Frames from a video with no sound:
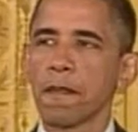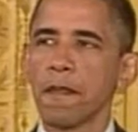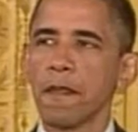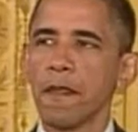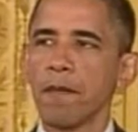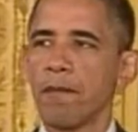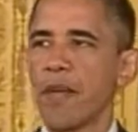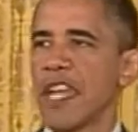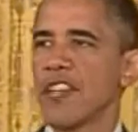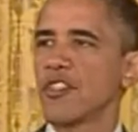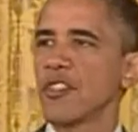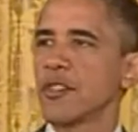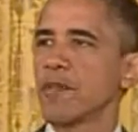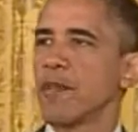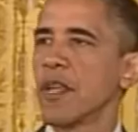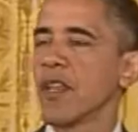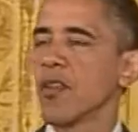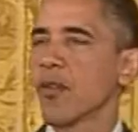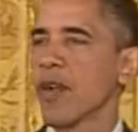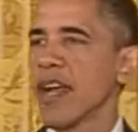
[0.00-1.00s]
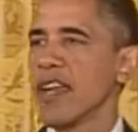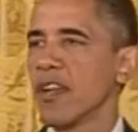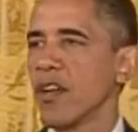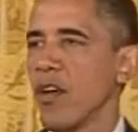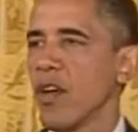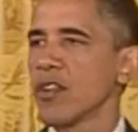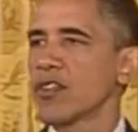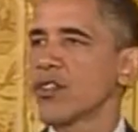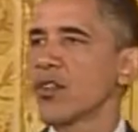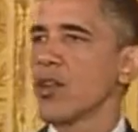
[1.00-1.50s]
The Patient's Bill of Rights
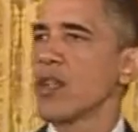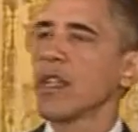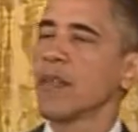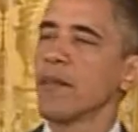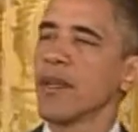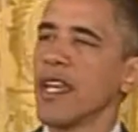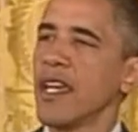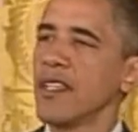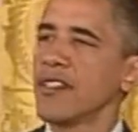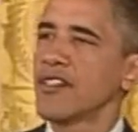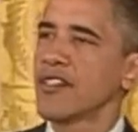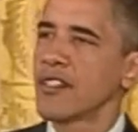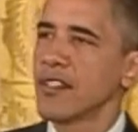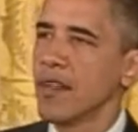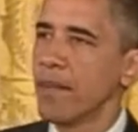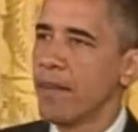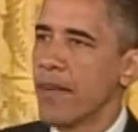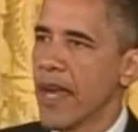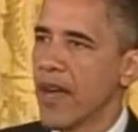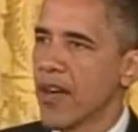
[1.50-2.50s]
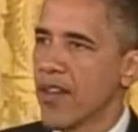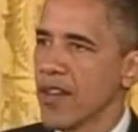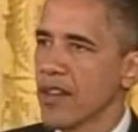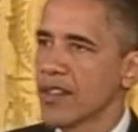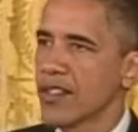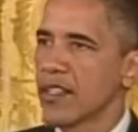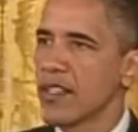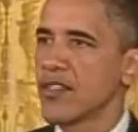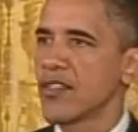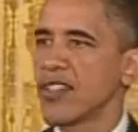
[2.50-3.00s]
also eliminates the
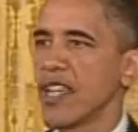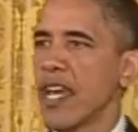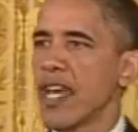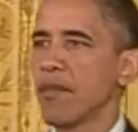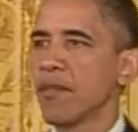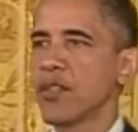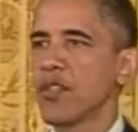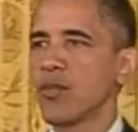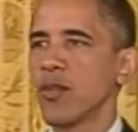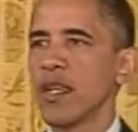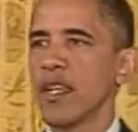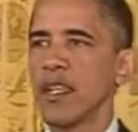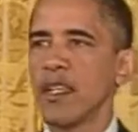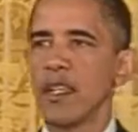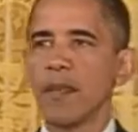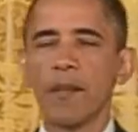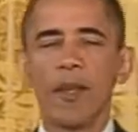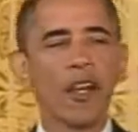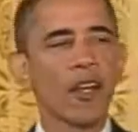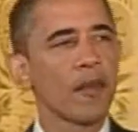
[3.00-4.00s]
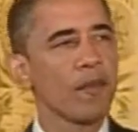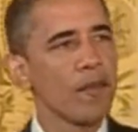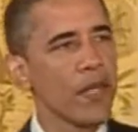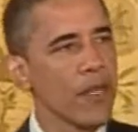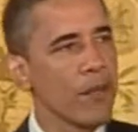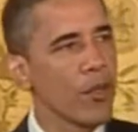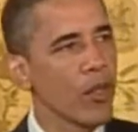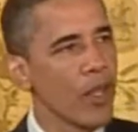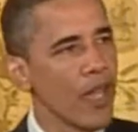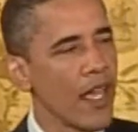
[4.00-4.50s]
barriers that stand between the American
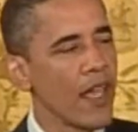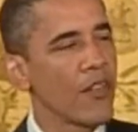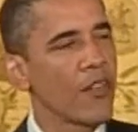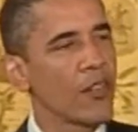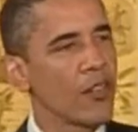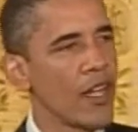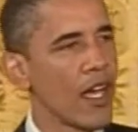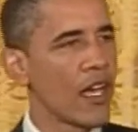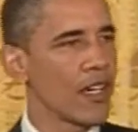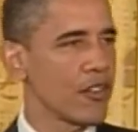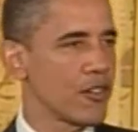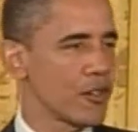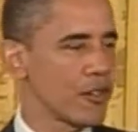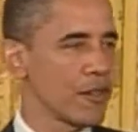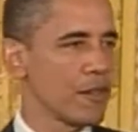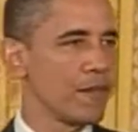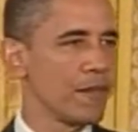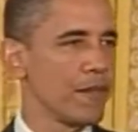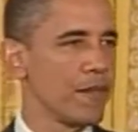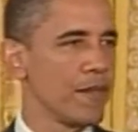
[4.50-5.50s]
people and their doctors.